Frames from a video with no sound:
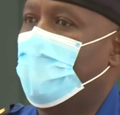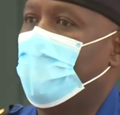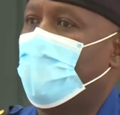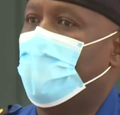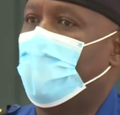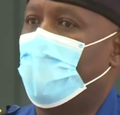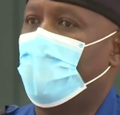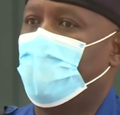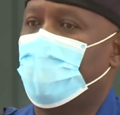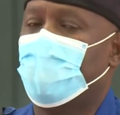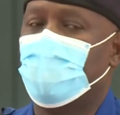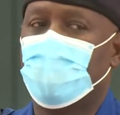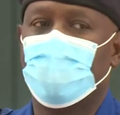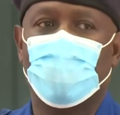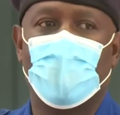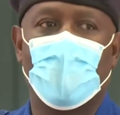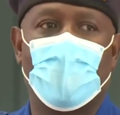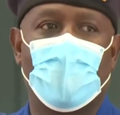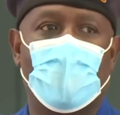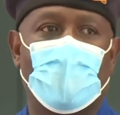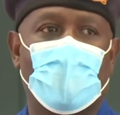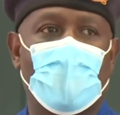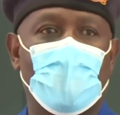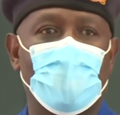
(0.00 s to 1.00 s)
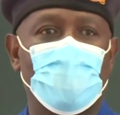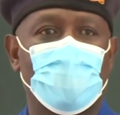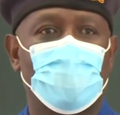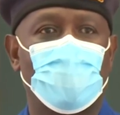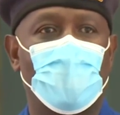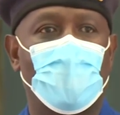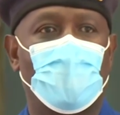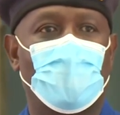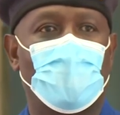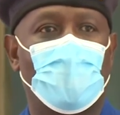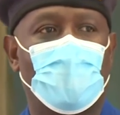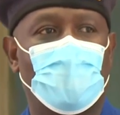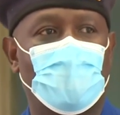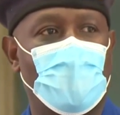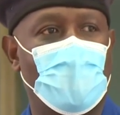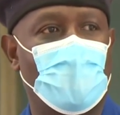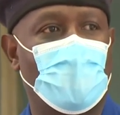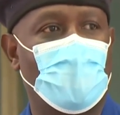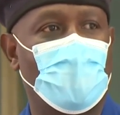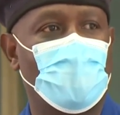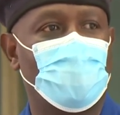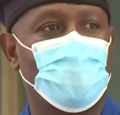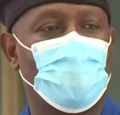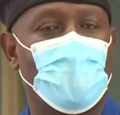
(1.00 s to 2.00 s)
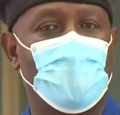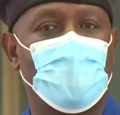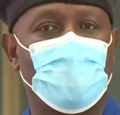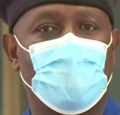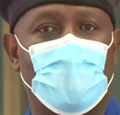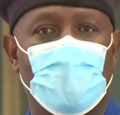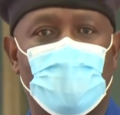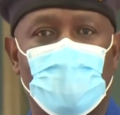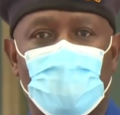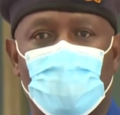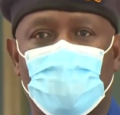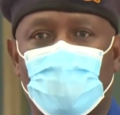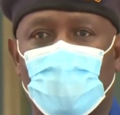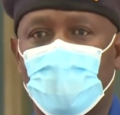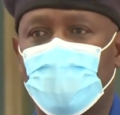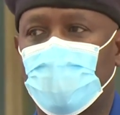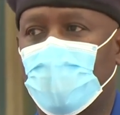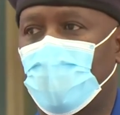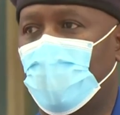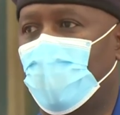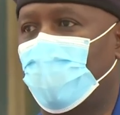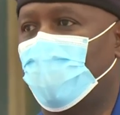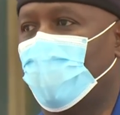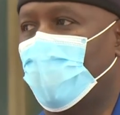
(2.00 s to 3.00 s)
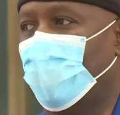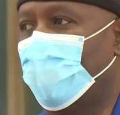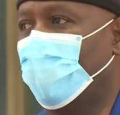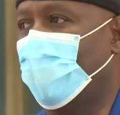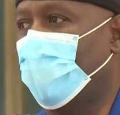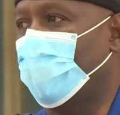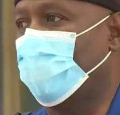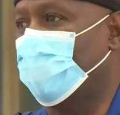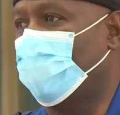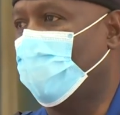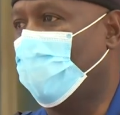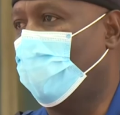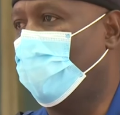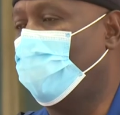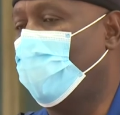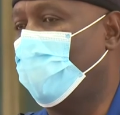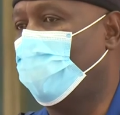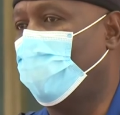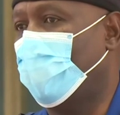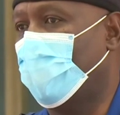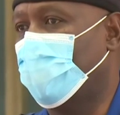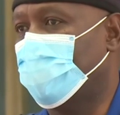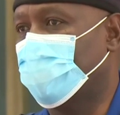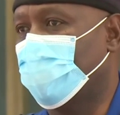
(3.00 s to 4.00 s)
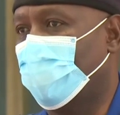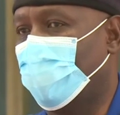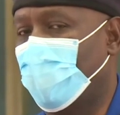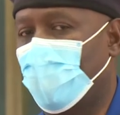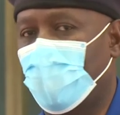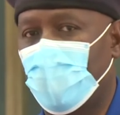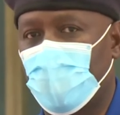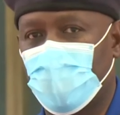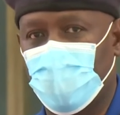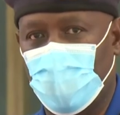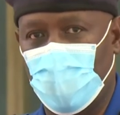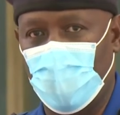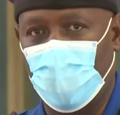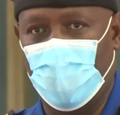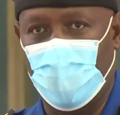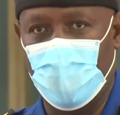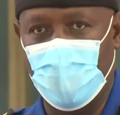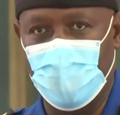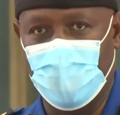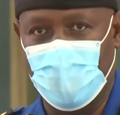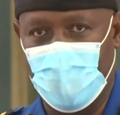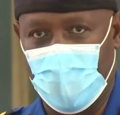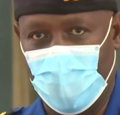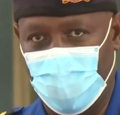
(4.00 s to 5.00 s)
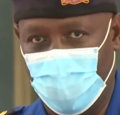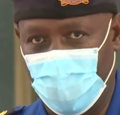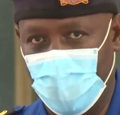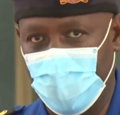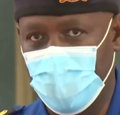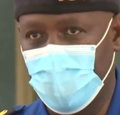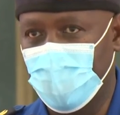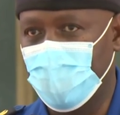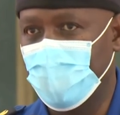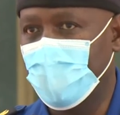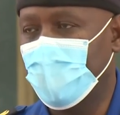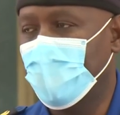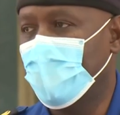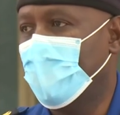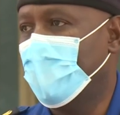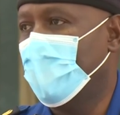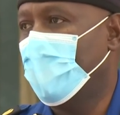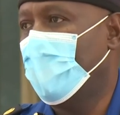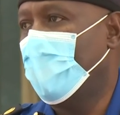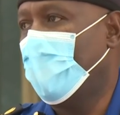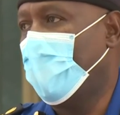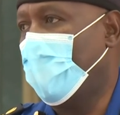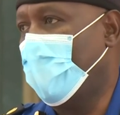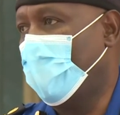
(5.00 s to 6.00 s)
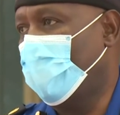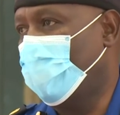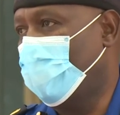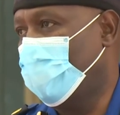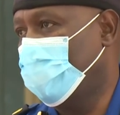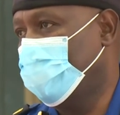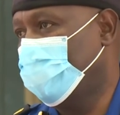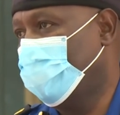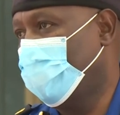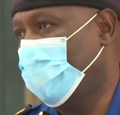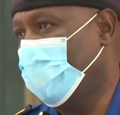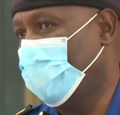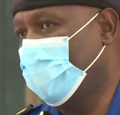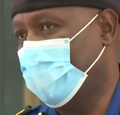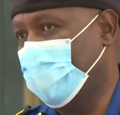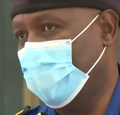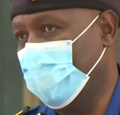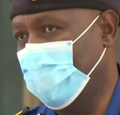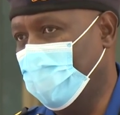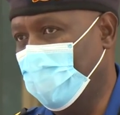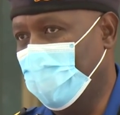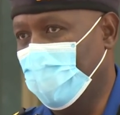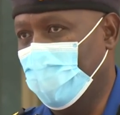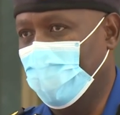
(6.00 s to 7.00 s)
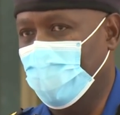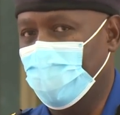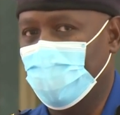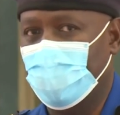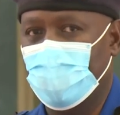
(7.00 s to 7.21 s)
And in my announcement and directions and instruction I've given to all members of the National Police Service, I was very clear.